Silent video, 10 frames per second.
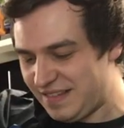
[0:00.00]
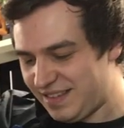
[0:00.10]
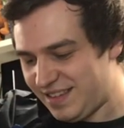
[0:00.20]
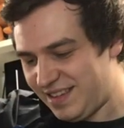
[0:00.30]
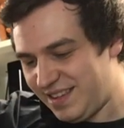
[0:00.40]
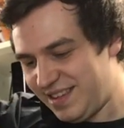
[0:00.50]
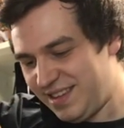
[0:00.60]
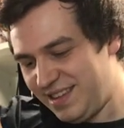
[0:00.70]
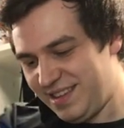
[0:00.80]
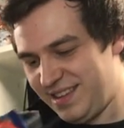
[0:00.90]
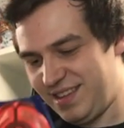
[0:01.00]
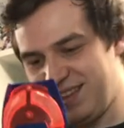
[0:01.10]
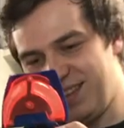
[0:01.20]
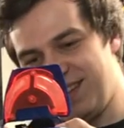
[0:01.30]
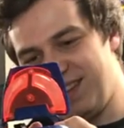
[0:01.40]

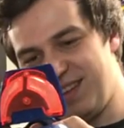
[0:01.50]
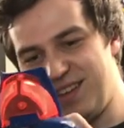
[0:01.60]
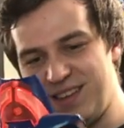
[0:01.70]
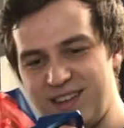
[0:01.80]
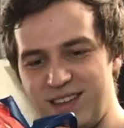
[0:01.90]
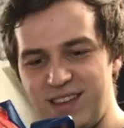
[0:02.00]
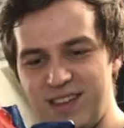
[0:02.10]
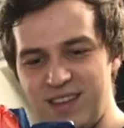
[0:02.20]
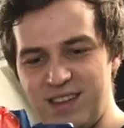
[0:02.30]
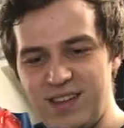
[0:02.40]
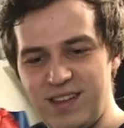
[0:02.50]
(no one is talking)